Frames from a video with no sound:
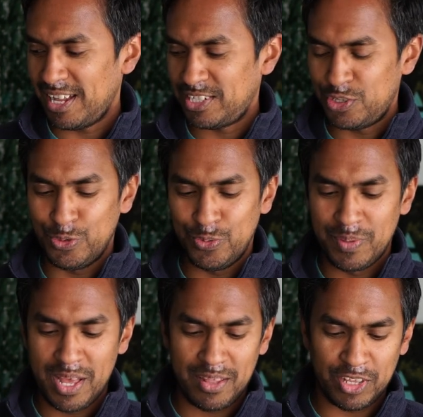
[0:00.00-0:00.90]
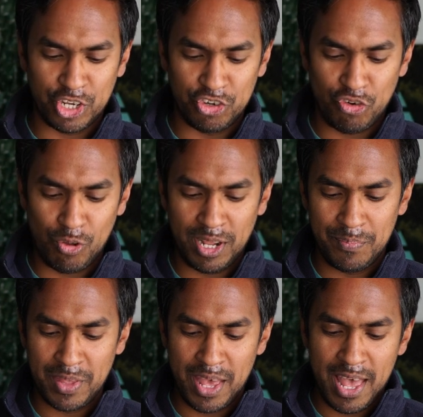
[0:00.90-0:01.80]
to the
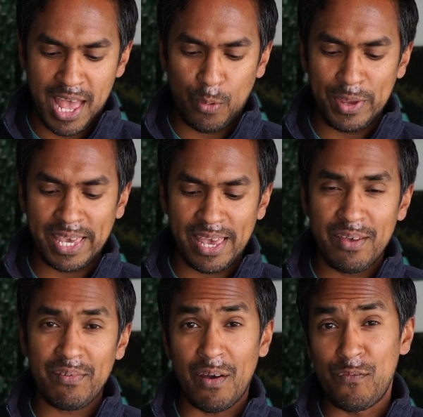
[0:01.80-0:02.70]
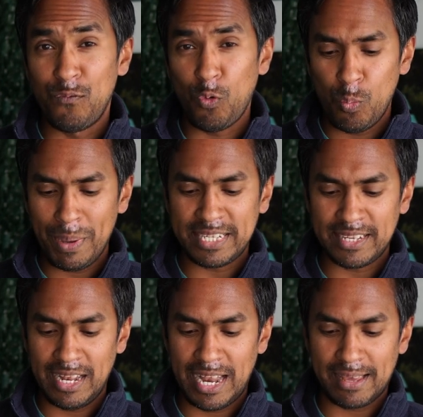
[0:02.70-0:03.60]
controller, and we give a
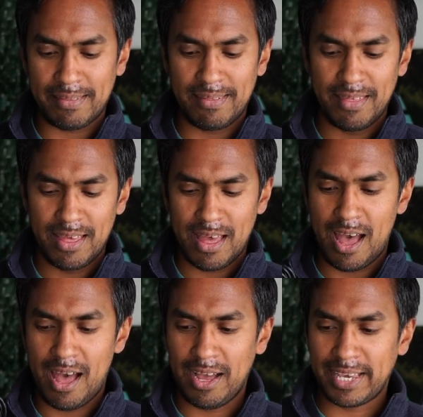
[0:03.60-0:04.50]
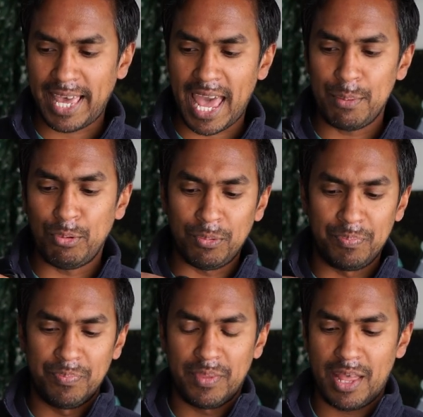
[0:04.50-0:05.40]
4-meter length cable
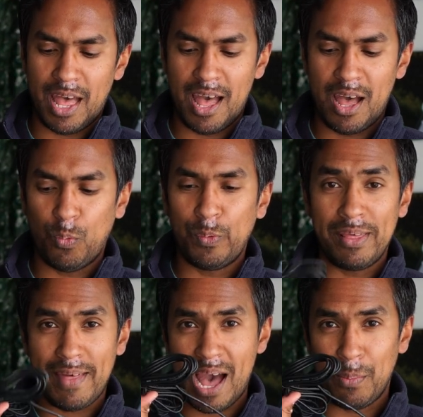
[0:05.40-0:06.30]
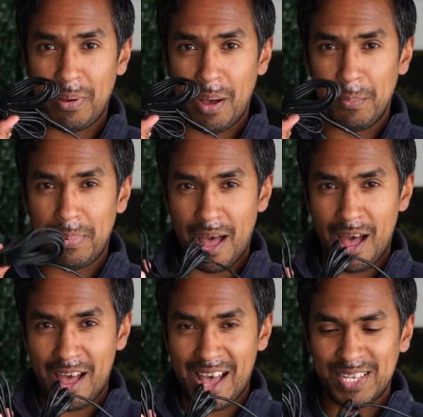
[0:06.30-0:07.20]
with our pump
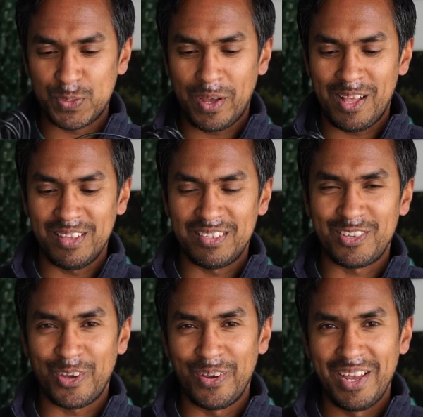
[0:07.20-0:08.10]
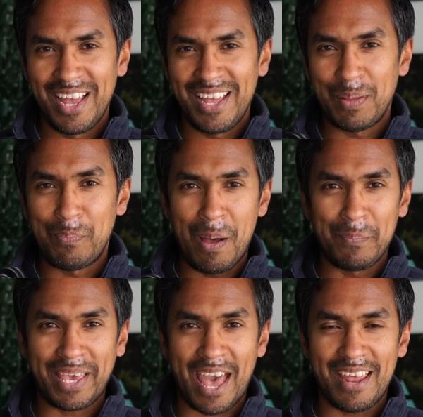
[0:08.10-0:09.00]
as well. So the
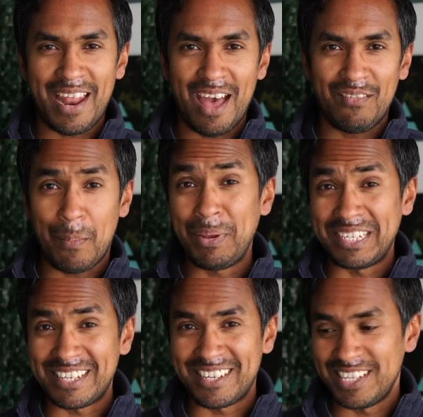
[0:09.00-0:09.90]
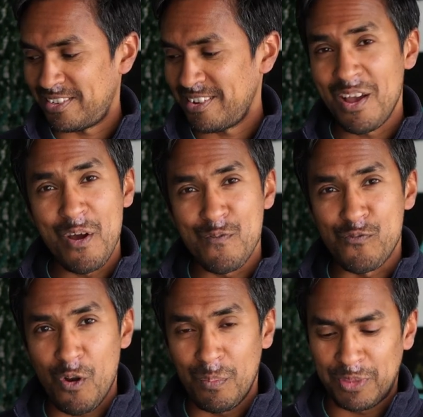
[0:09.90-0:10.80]
pump can have a bit of distance
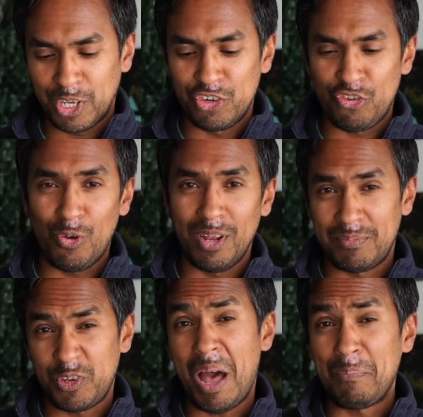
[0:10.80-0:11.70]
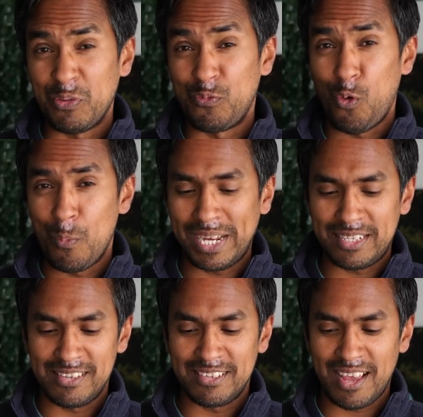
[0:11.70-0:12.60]
from the controller, so up to 4
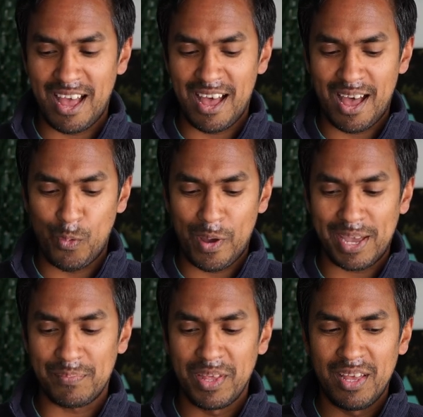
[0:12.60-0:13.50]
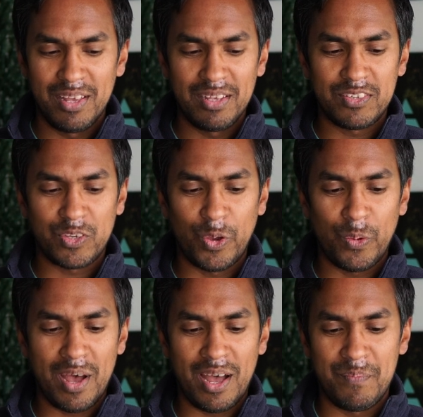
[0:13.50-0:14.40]
meters away.
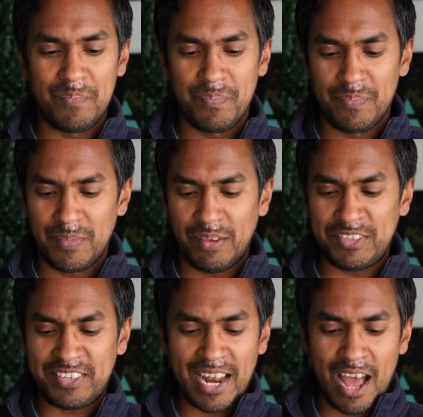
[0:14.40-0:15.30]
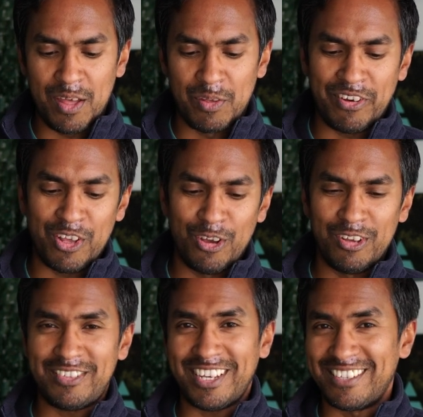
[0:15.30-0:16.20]
So if you've seen our other
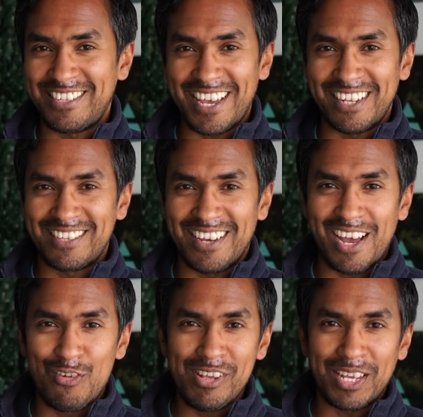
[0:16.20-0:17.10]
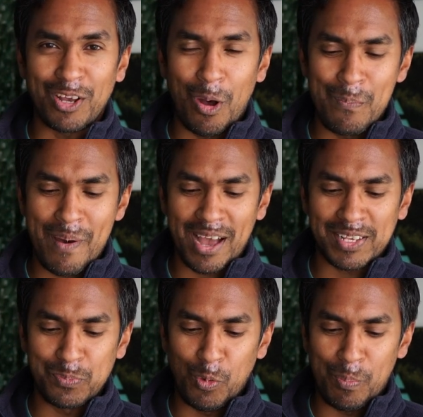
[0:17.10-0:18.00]
videos, you can see it's a really
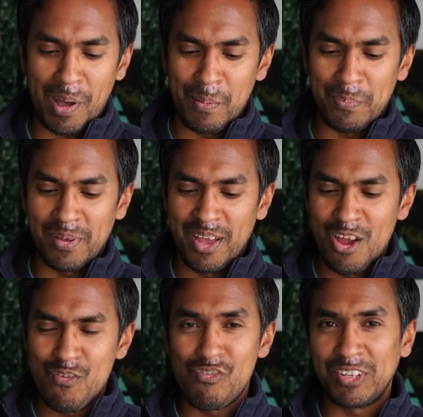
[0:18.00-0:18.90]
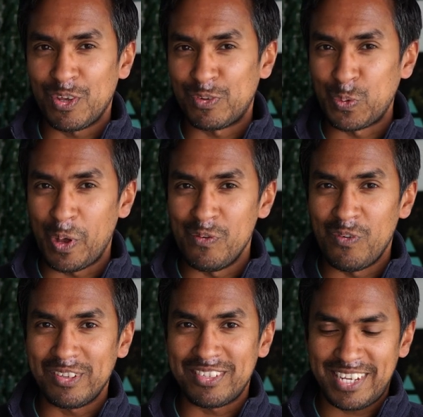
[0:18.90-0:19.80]
compact, small pump, runs off 12
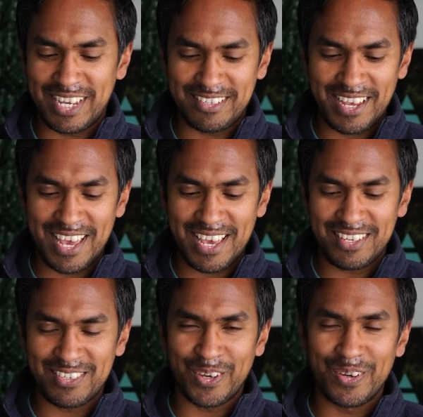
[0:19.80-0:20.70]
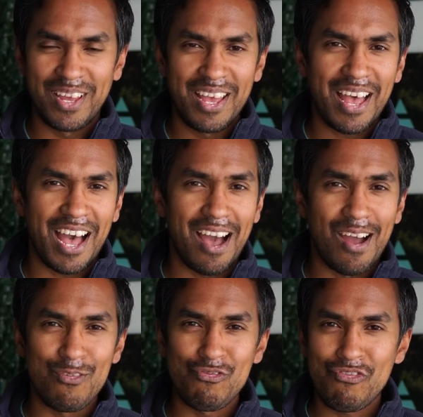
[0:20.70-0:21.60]
volts DC, so
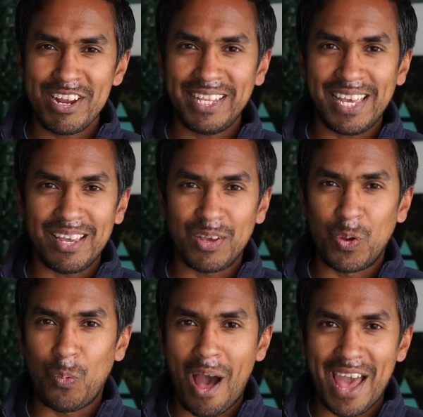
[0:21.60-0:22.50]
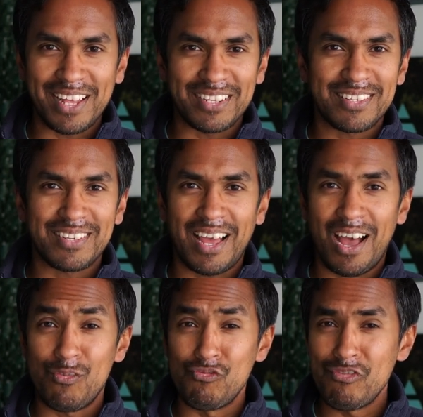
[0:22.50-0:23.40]
really quiet,
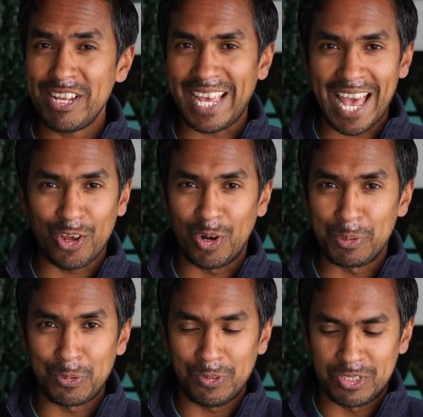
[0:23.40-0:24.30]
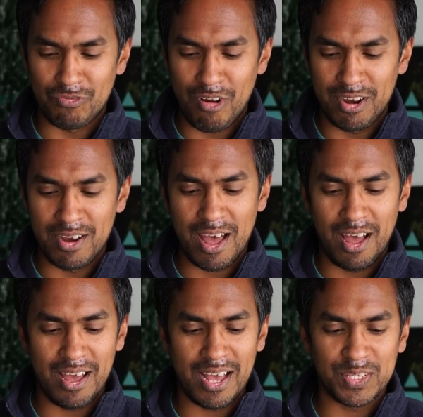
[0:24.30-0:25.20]
really economical to run
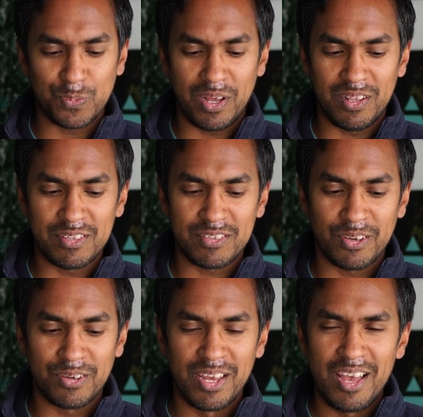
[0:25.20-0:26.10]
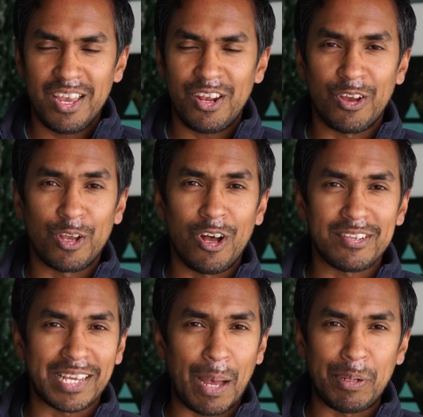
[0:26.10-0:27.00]
as well. So it
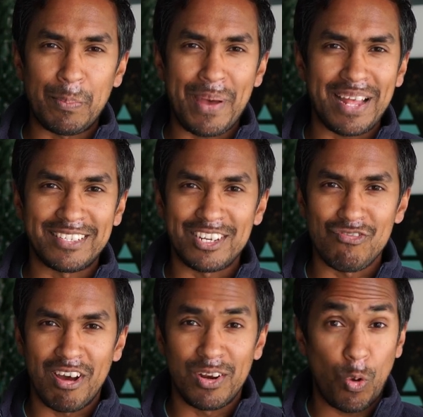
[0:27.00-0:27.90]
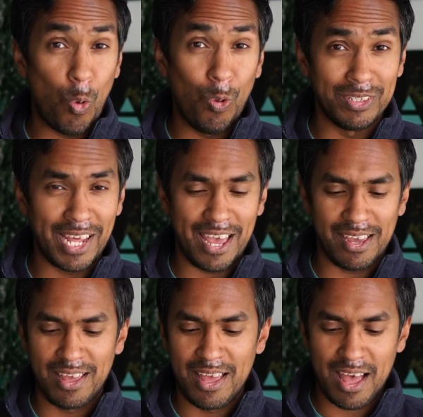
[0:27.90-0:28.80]
costs a couple of pence to run all
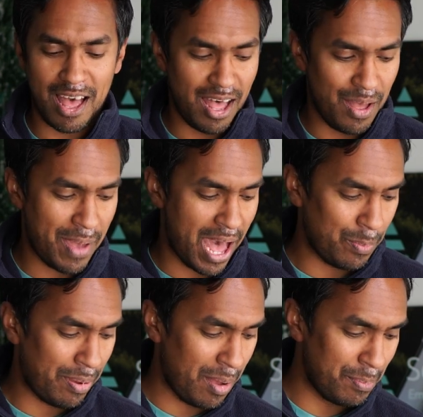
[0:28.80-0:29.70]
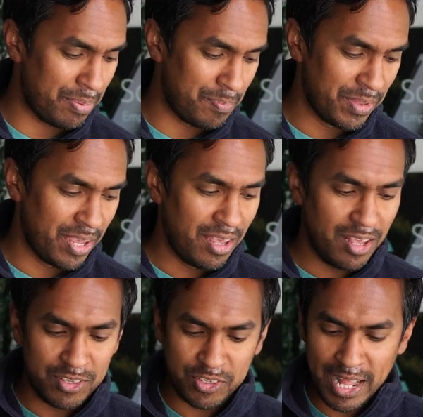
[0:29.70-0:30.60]
day, our pump.
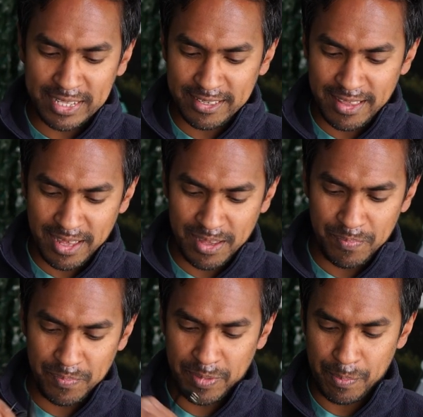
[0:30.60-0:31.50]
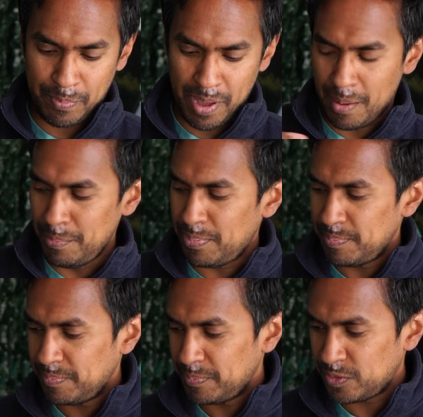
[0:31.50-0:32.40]
So that's the pump,
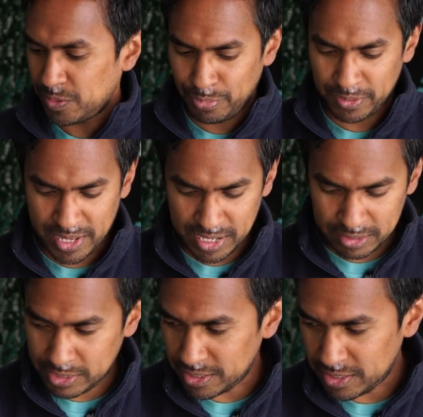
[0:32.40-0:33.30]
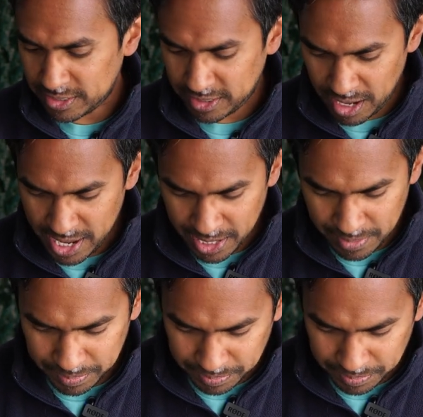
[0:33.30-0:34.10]
so put that to the side.